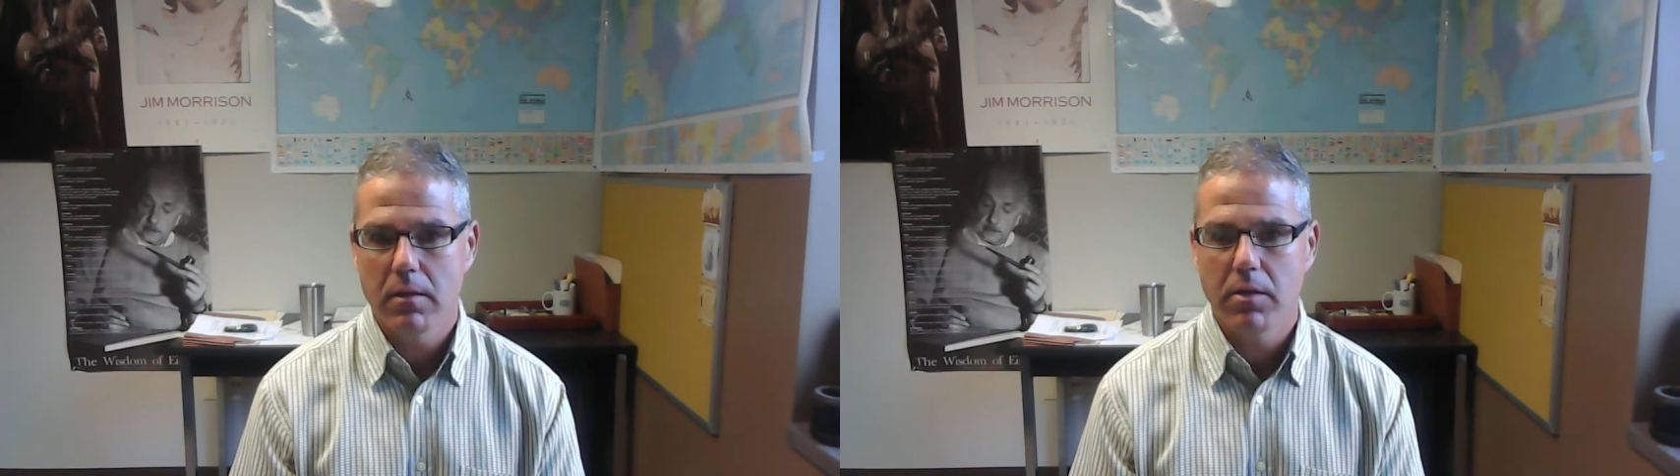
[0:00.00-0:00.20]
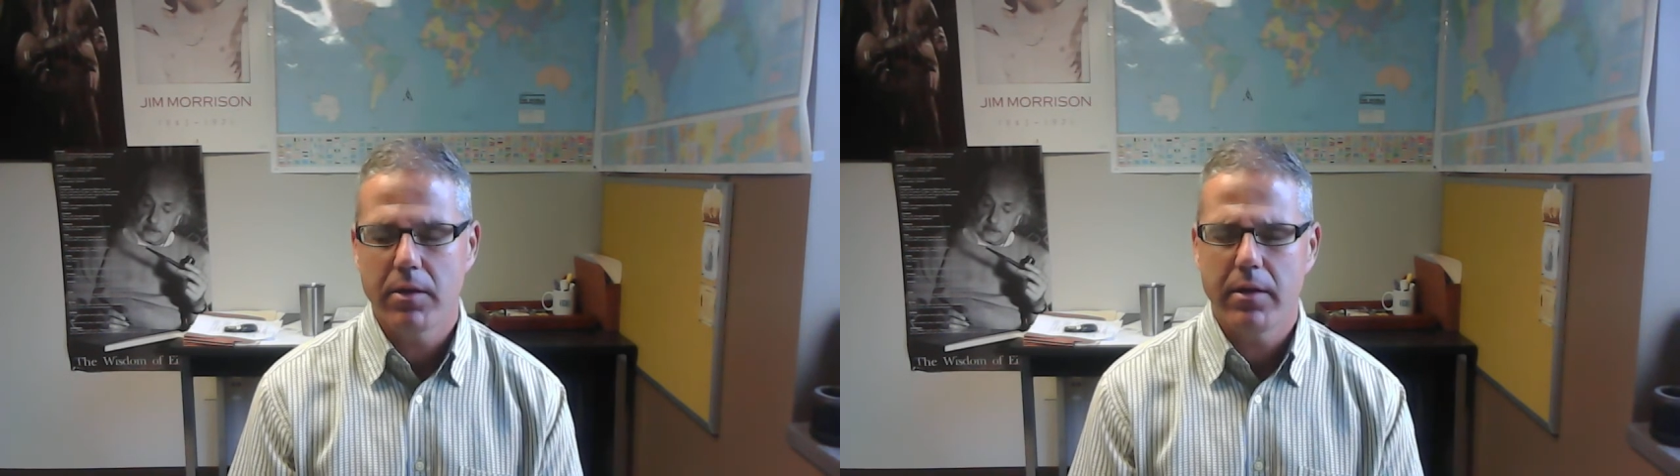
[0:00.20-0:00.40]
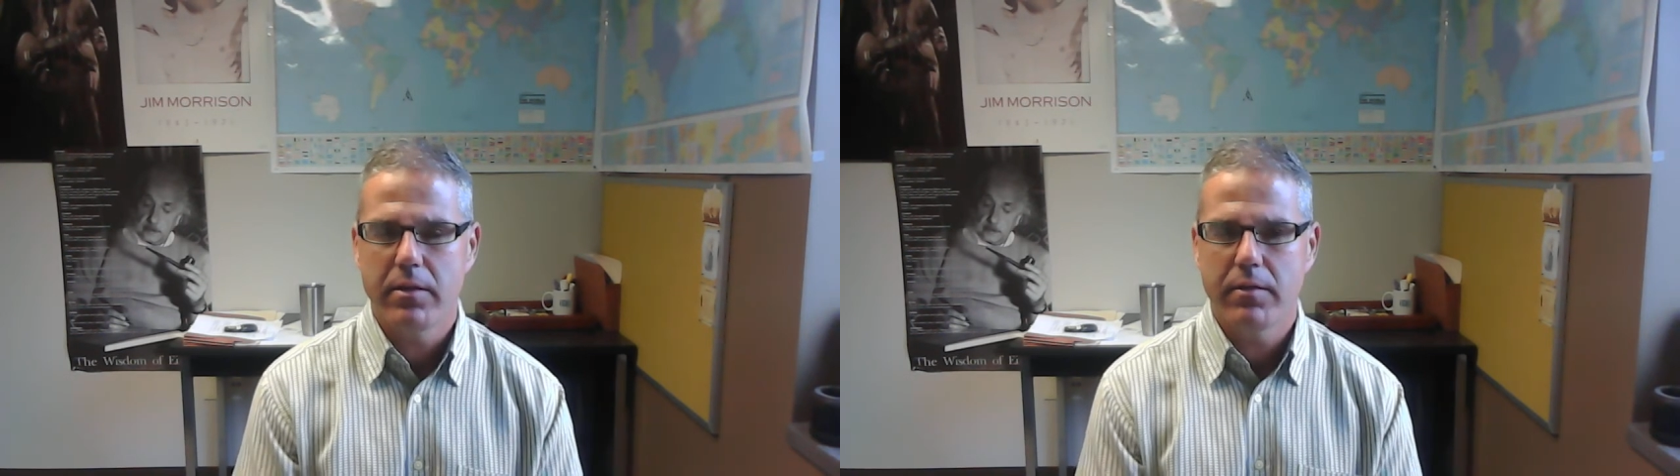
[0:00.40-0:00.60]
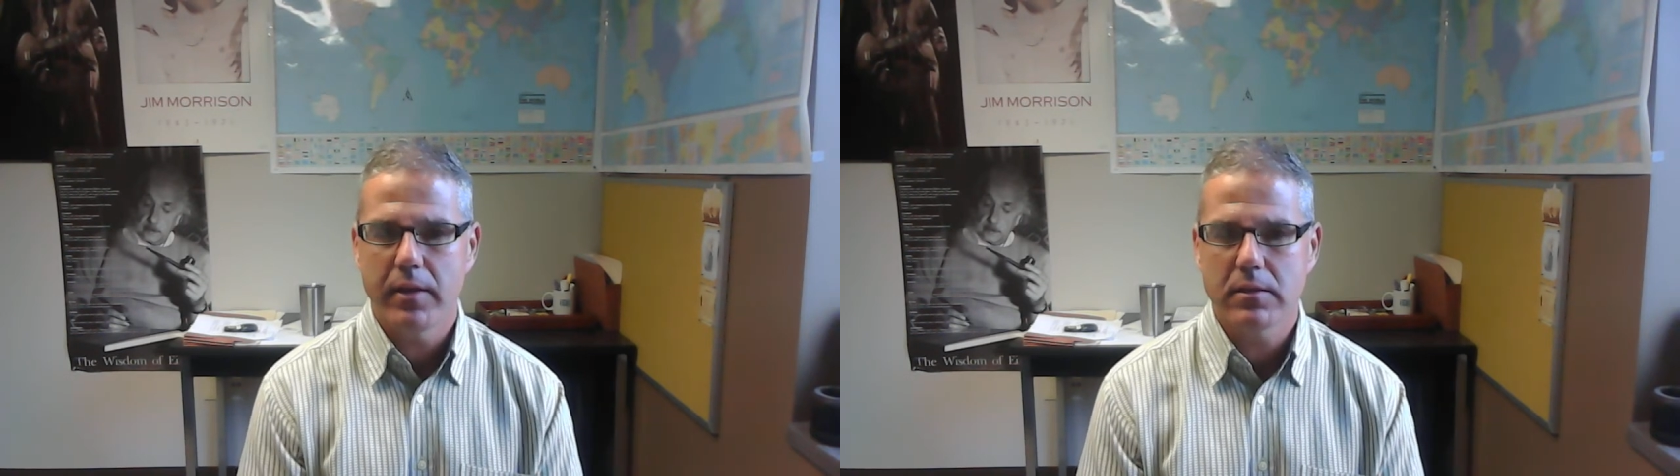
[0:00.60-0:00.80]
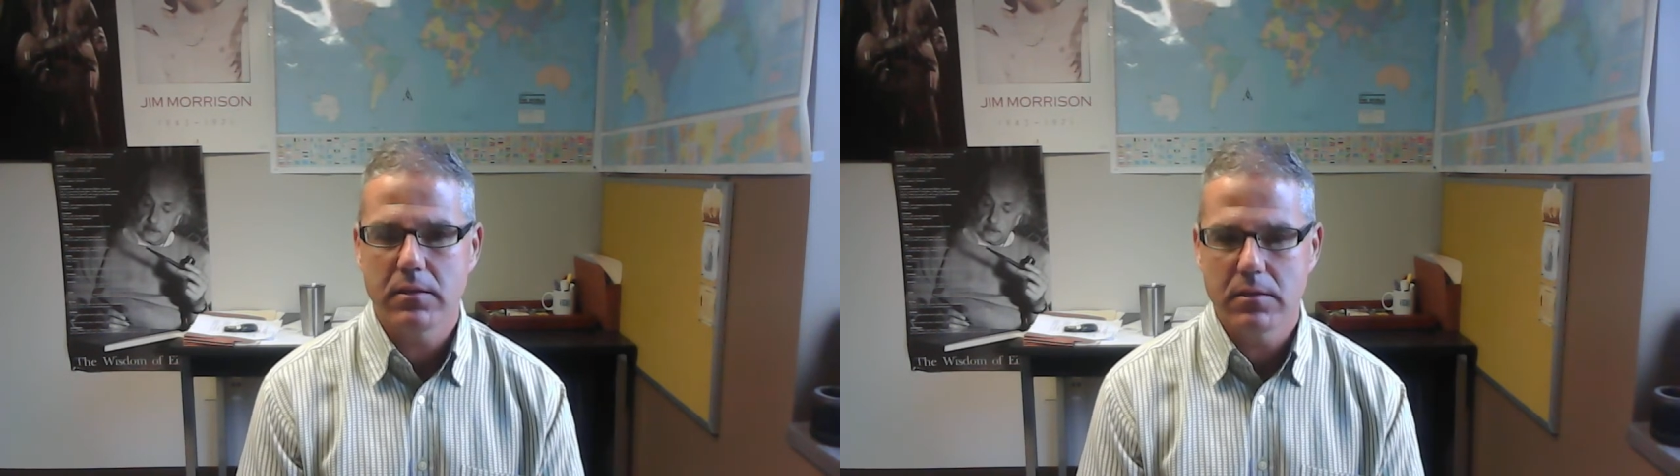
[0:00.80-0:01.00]
literary
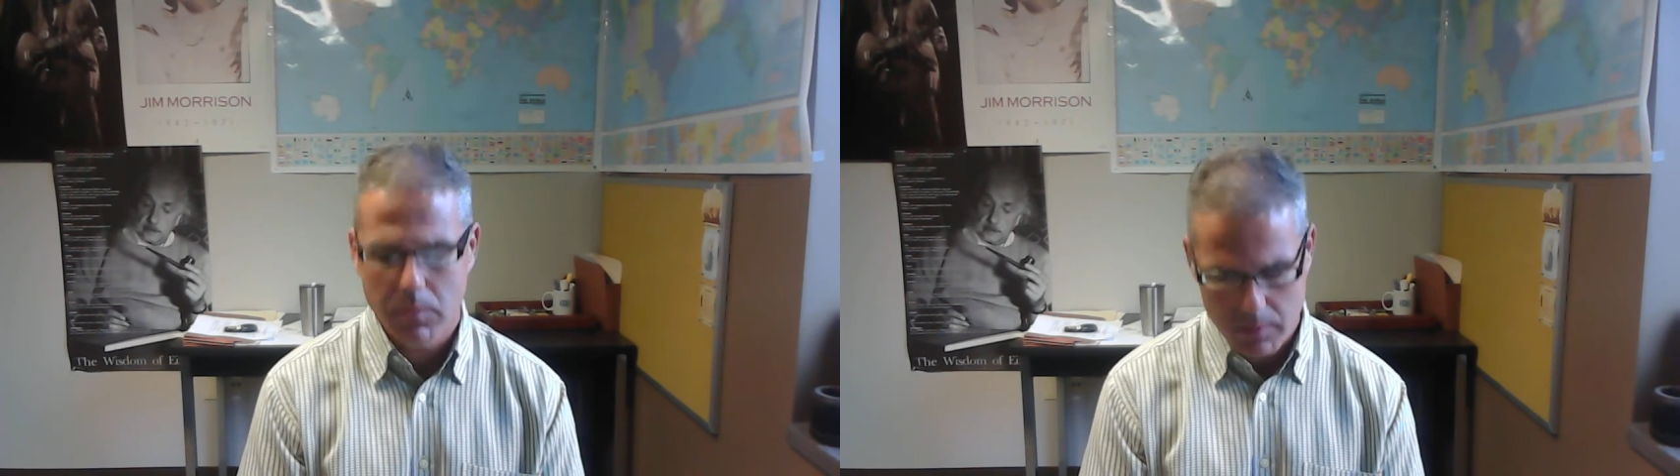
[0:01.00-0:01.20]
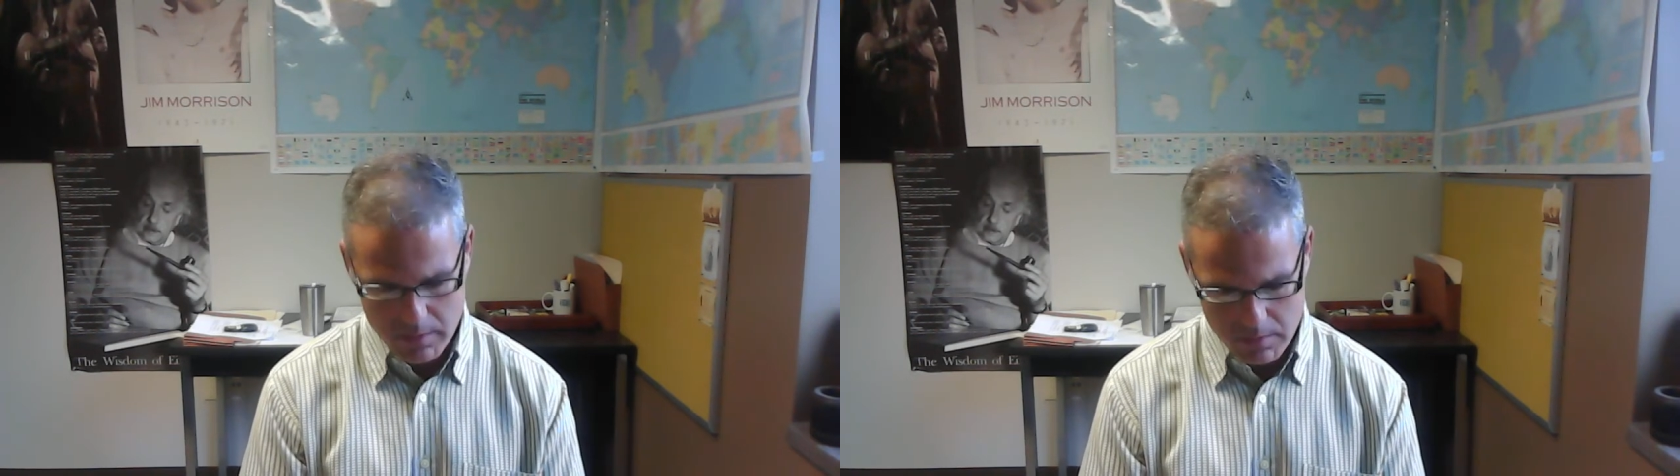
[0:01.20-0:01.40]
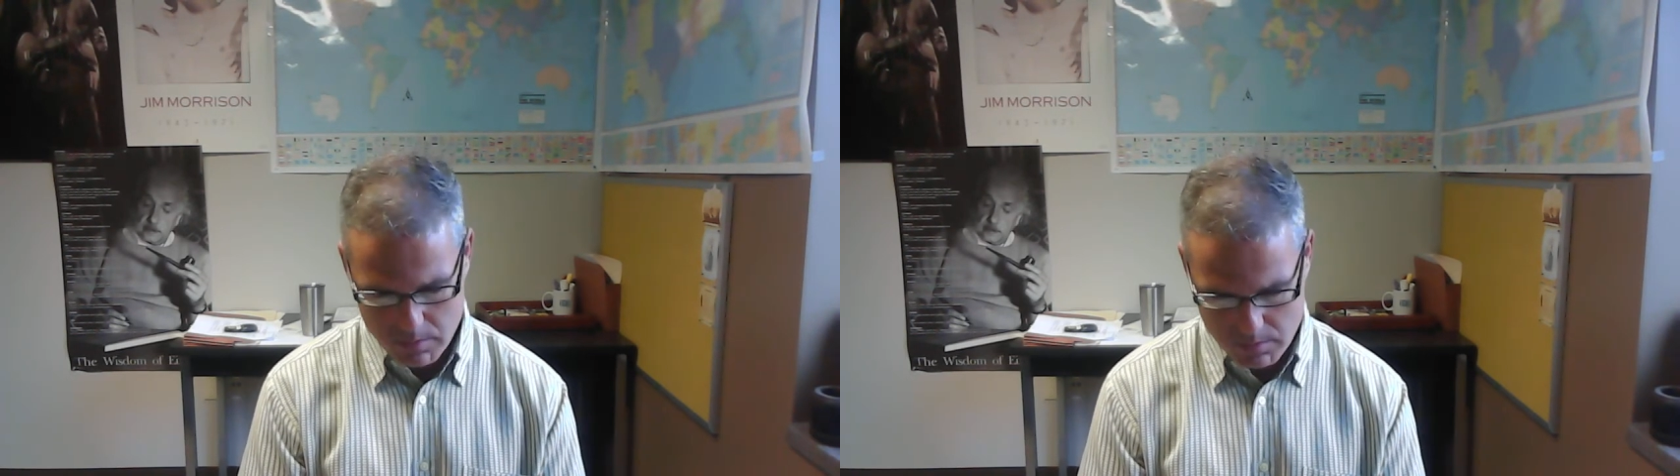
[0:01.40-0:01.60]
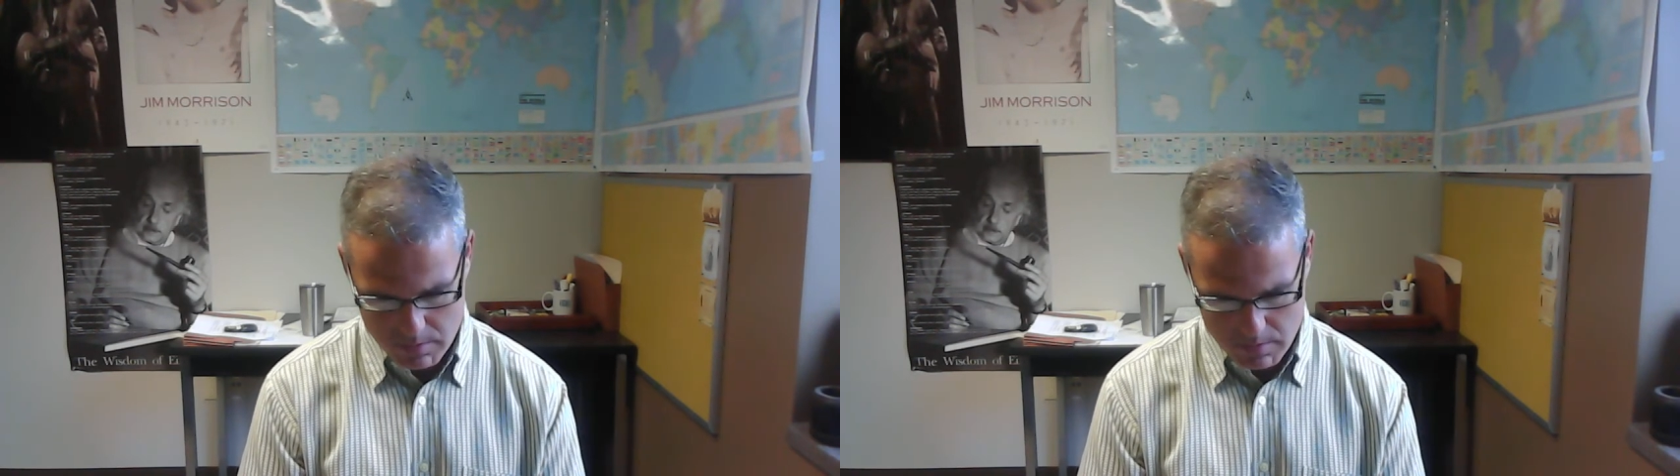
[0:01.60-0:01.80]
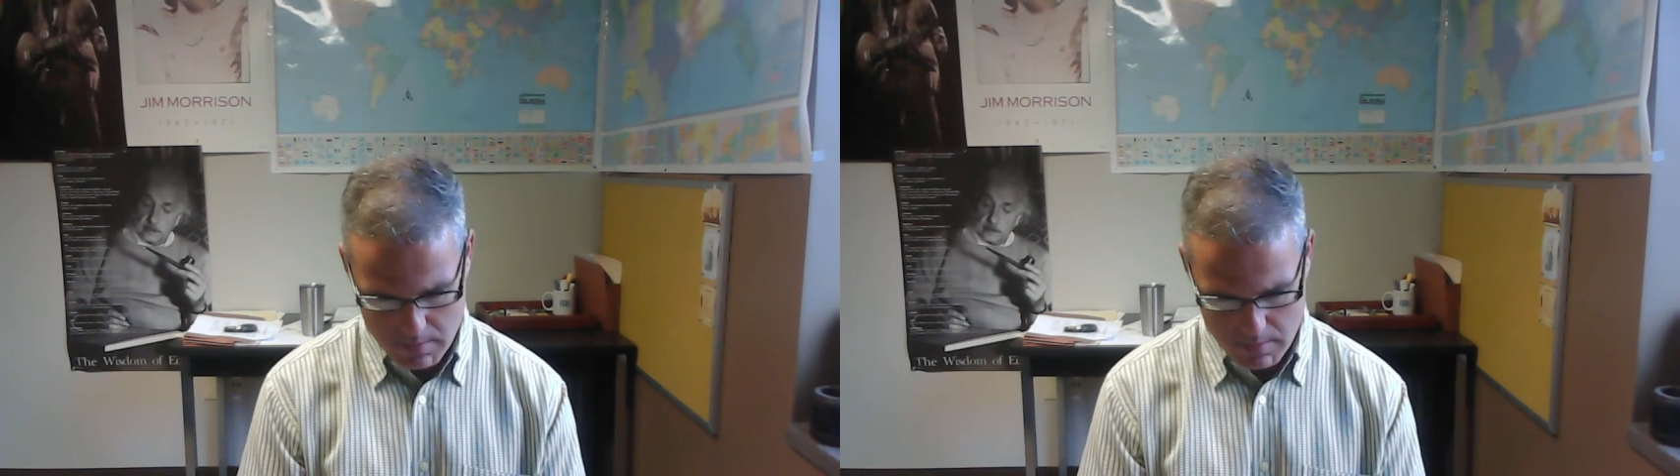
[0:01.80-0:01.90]
devices that we can use.